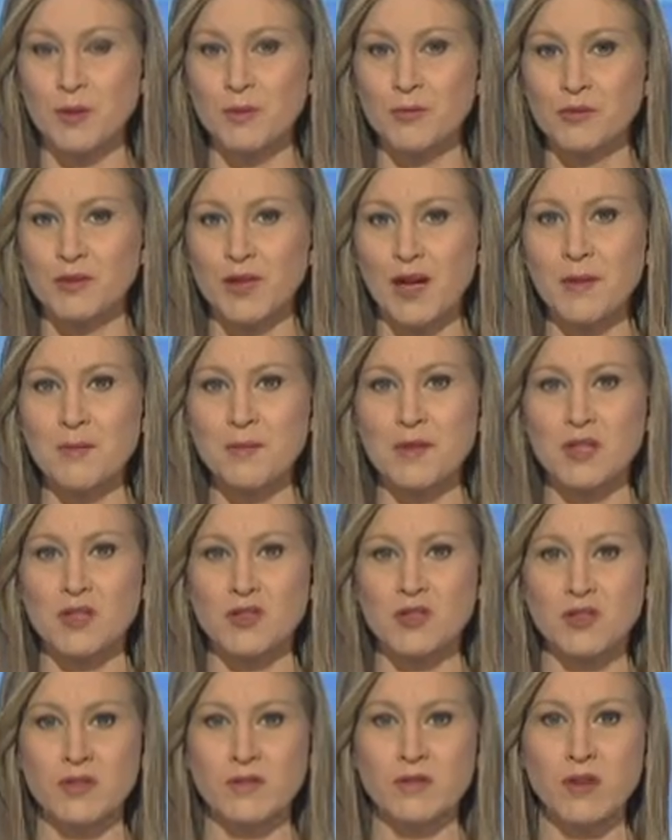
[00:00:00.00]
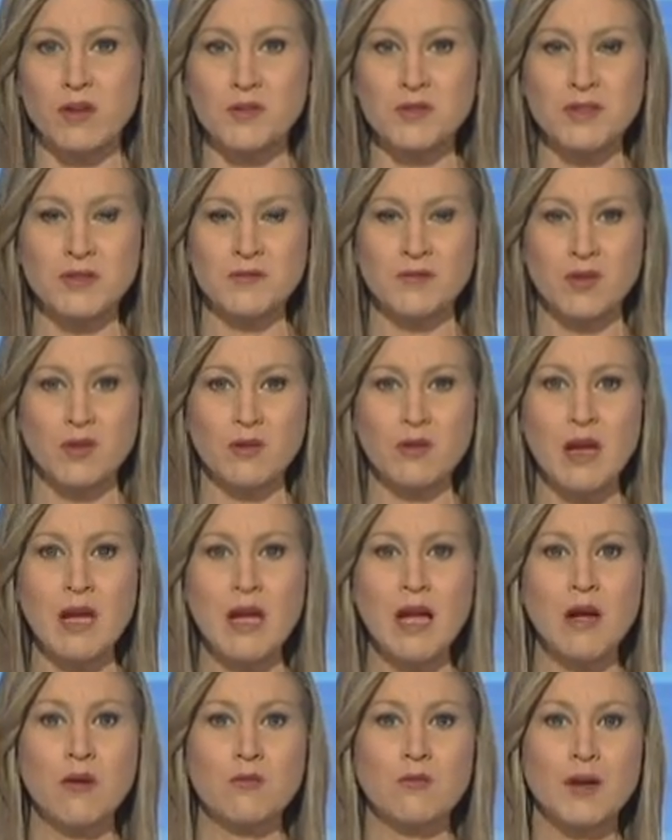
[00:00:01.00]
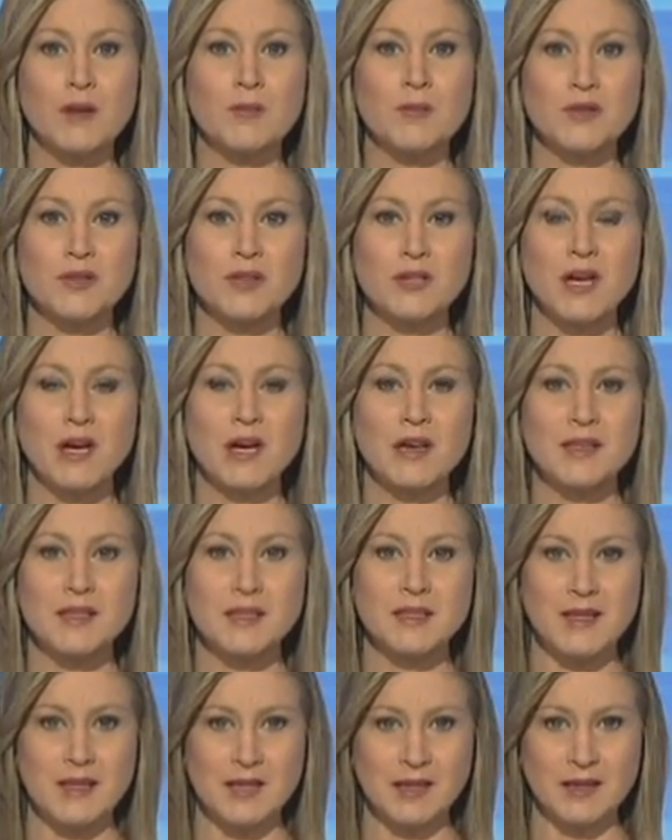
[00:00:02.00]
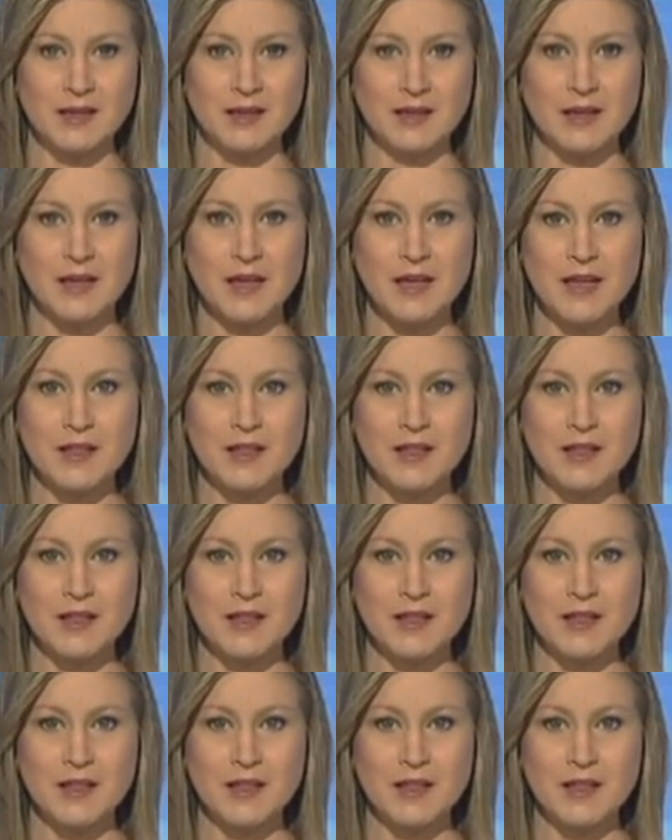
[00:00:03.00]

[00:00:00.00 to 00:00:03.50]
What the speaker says: Prime Minister of Kosovo, Rama Haradinaj. The